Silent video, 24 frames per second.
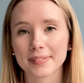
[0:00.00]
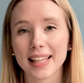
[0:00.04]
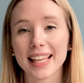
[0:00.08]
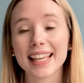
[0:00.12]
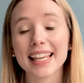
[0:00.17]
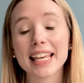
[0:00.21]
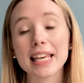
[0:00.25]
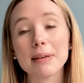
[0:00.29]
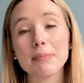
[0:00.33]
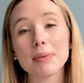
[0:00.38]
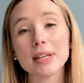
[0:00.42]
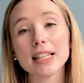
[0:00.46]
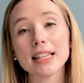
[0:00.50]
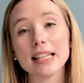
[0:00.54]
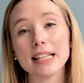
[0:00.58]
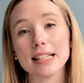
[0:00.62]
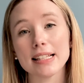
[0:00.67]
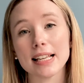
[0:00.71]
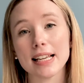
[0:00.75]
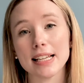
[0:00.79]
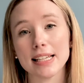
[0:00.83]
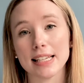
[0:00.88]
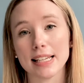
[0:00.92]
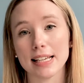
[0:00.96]
Keeping these
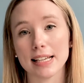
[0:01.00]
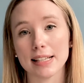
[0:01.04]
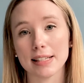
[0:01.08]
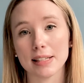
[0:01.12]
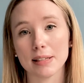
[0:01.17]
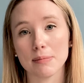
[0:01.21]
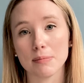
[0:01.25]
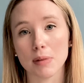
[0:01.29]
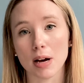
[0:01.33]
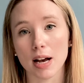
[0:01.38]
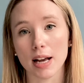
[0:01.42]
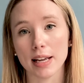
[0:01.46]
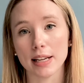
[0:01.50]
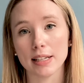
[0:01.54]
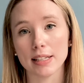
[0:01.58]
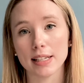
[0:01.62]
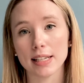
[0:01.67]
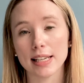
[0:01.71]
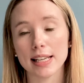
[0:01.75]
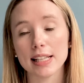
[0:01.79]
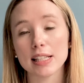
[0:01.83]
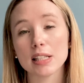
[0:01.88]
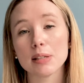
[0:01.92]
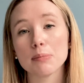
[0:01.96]
ideas in mind,
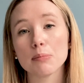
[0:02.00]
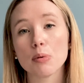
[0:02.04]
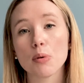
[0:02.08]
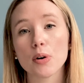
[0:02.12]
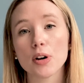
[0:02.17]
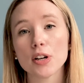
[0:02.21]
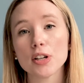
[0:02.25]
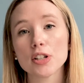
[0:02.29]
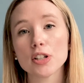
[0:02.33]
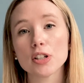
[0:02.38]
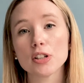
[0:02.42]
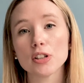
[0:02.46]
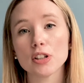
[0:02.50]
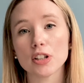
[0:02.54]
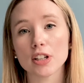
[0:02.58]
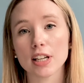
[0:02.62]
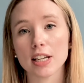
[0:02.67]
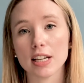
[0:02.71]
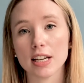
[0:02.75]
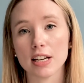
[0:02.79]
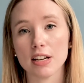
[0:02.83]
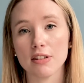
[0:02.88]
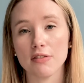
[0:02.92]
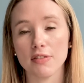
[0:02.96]
it's important to look at
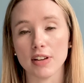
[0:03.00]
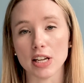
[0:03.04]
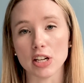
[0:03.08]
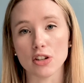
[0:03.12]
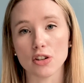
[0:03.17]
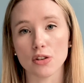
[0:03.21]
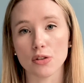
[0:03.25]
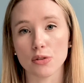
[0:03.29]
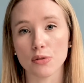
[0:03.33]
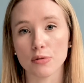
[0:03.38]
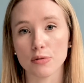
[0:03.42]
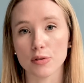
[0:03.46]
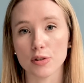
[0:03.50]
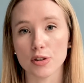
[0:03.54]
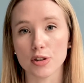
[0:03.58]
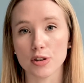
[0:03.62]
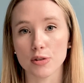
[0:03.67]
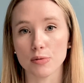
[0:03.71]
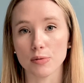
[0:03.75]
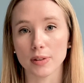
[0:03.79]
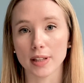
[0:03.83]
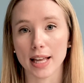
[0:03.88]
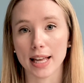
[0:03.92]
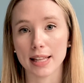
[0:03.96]
innovation through a new
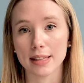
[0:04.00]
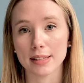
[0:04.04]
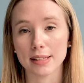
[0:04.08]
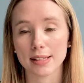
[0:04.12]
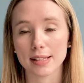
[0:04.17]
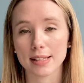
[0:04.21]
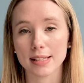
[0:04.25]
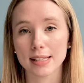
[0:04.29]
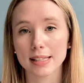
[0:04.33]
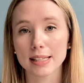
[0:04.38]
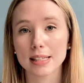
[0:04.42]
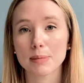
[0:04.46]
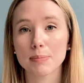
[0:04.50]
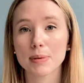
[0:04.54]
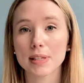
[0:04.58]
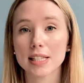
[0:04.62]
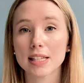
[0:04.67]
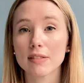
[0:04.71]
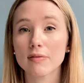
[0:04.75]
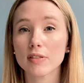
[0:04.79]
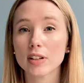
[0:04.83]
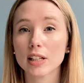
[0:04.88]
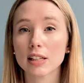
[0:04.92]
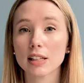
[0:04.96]
lens,
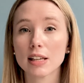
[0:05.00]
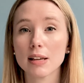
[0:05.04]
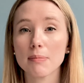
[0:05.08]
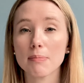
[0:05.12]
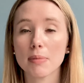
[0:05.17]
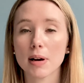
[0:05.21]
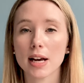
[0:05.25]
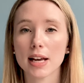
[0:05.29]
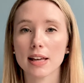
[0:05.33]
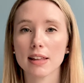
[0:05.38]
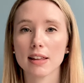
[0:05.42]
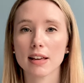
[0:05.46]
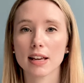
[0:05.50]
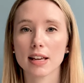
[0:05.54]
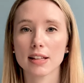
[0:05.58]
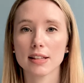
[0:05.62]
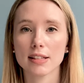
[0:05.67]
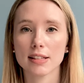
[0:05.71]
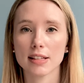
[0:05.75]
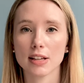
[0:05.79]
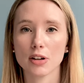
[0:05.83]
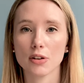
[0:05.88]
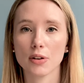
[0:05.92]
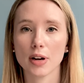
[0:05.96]
specifically by
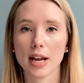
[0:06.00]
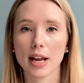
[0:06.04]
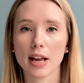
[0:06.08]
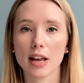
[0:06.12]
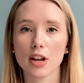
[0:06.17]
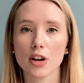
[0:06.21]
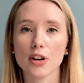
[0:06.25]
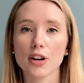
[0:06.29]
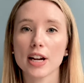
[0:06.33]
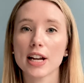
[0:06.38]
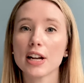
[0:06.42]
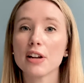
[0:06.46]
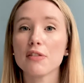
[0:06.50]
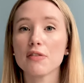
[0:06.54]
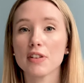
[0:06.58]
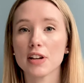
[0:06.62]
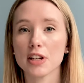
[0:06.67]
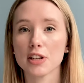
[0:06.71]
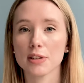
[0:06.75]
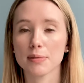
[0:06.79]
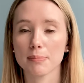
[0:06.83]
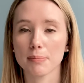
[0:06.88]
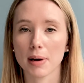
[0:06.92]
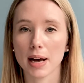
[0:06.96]
considering your
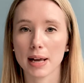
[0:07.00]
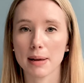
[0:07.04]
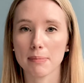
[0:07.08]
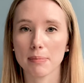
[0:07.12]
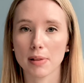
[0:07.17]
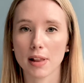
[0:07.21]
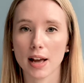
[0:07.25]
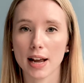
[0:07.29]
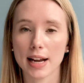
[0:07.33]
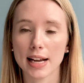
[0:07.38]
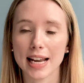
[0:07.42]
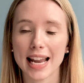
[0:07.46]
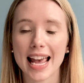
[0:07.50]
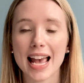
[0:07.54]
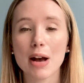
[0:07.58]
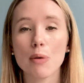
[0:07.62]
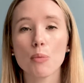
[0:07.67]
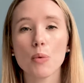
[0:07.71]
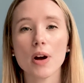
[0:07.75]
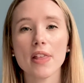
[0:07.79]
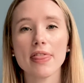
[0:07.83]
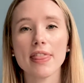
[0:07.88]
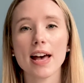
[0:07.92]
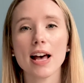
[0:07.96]
innovation pipeline and
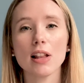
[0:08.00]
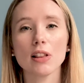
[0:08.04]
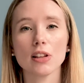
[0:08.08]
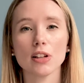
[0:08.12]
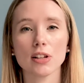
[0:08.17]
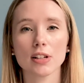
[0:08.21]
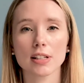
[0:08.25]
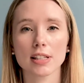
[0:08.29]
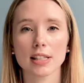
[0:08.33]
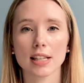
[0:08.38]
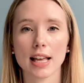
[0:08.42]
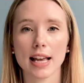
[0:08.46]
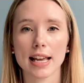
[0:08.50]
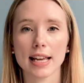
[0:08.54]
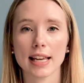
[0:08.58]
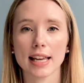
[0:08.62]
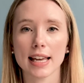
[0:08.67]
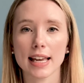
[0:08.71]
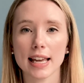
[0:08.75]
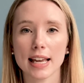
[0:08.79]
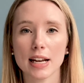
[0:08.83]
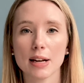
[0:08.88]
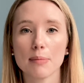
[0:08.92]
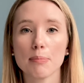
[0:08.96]
what that looks like
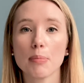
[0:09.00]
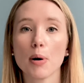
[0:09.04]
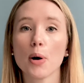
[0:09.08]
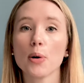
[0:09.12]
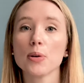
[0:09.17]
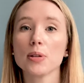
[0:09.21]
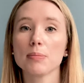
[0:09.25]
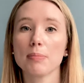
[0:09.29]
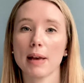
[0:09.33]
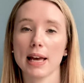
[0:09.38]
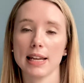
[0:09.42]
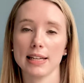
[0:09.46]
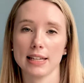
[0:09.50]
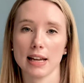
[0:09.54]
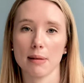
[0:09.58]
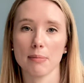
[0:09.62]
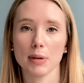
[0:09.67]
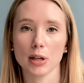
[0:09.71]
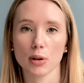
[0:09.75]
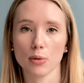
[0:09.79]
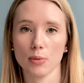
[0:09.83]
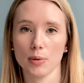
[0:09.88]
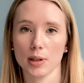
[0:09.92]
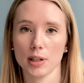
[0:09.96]
in a post-pandemic
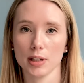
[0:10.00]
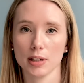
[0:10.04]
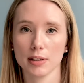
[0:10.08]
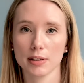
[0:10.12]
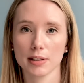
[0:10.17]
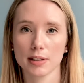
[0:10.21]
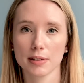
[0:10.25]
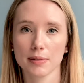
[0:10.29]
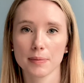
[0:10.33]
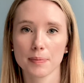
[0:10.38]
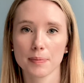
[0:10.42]
world.